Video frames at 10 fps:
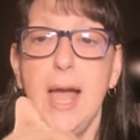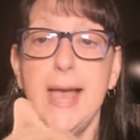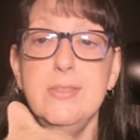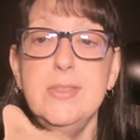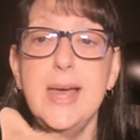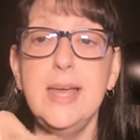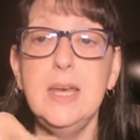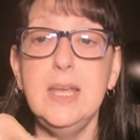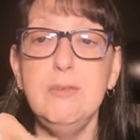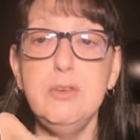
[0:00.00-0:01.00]
And
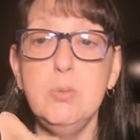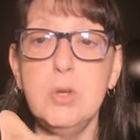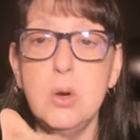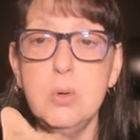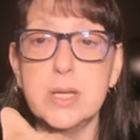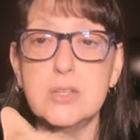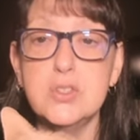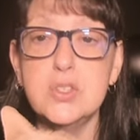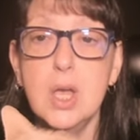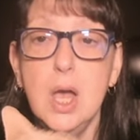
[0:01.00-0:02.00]
then if you
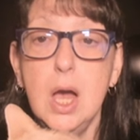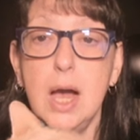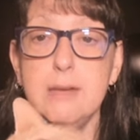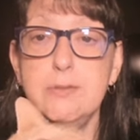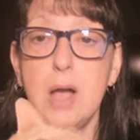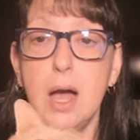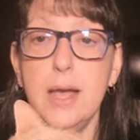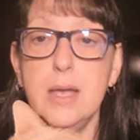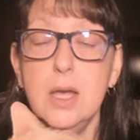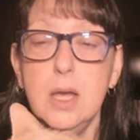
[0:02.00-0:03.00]
notice, I've
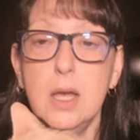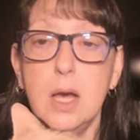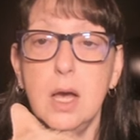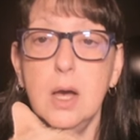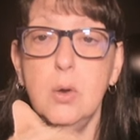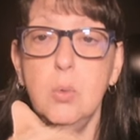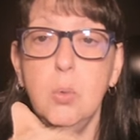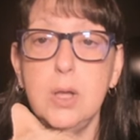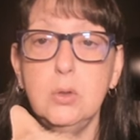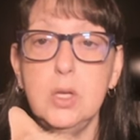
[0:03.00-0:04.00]
got
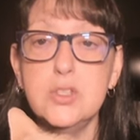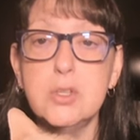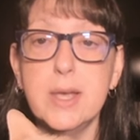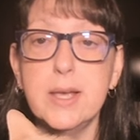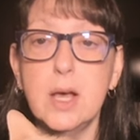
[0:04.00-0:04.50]
what looks like